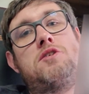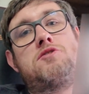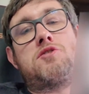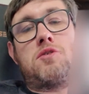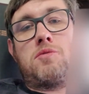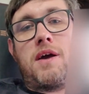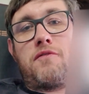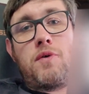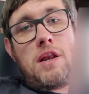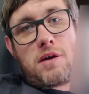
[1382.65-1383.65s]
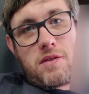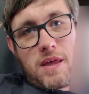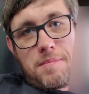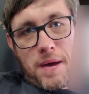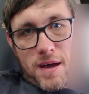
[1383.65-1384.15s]
So if we look at
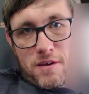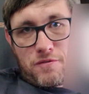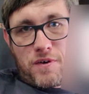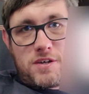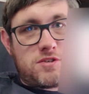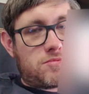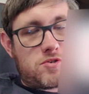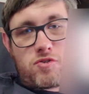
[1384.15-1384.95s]
their past fights and